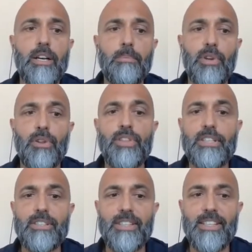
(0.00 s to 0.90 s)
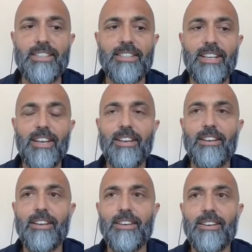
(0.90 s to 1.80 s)
This
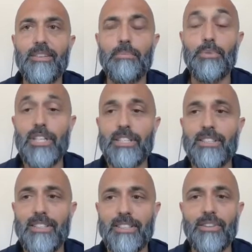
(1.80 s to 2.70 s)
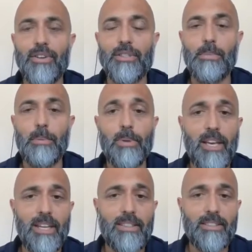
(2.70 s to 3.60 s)
bridge is going to be
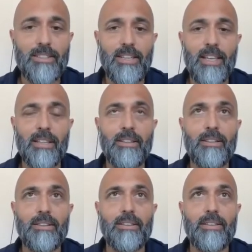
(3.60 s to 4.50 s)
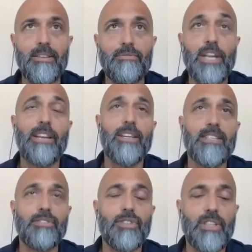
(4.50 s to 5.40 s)
placed in the red light
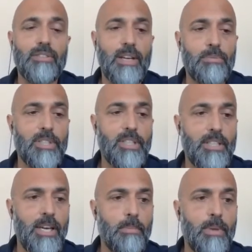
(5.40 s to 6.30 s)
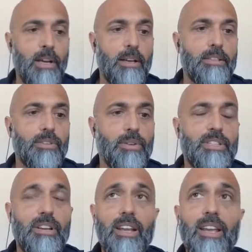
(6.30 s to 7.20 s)
district of Amsterdam, so it's
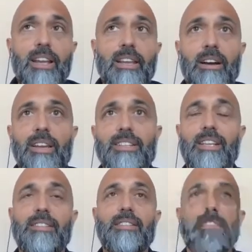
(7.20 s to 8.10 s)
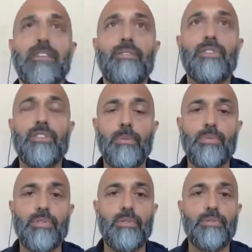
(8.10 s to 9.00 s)
clearly highly sensitive in terms
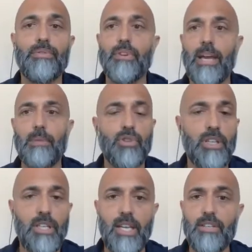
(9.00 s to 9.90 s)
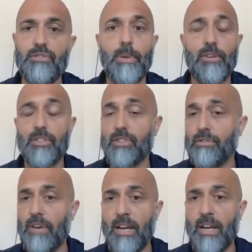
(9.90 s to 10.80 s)
of capturing data about its
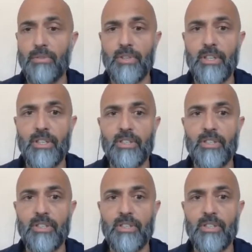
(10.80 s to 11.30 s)
surroundings.